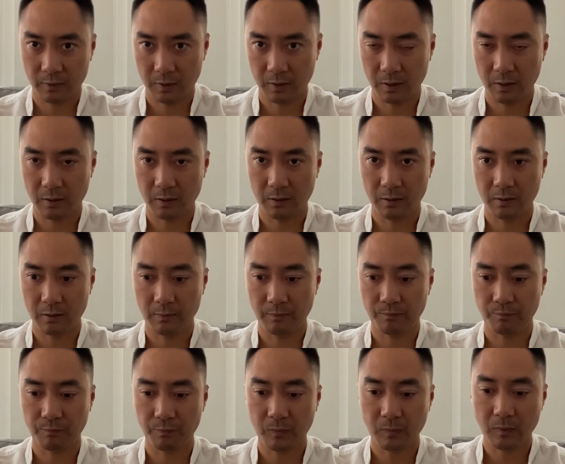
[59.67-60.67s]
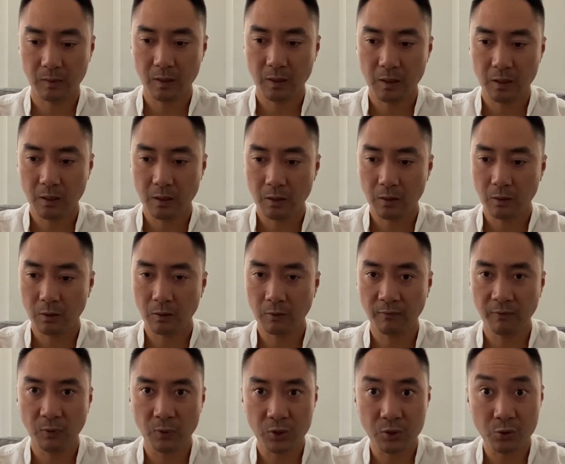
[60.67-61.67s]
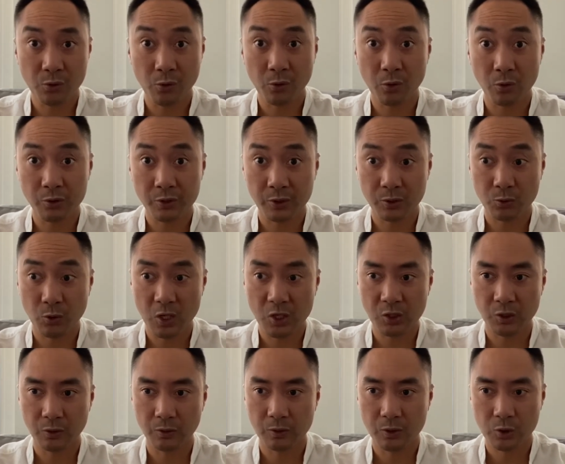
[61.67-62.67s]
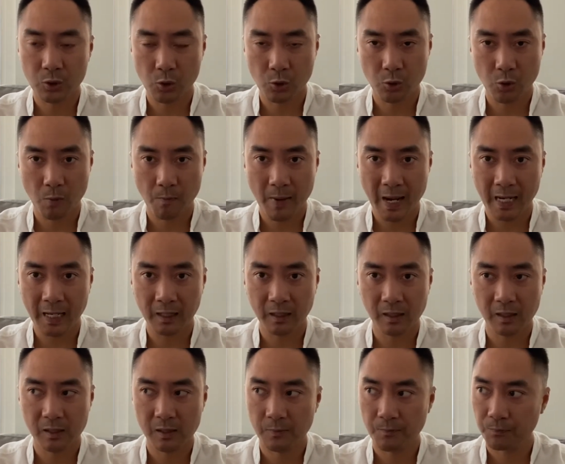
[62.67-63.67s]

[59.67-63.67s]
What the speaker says: a very strong concentration, so your mind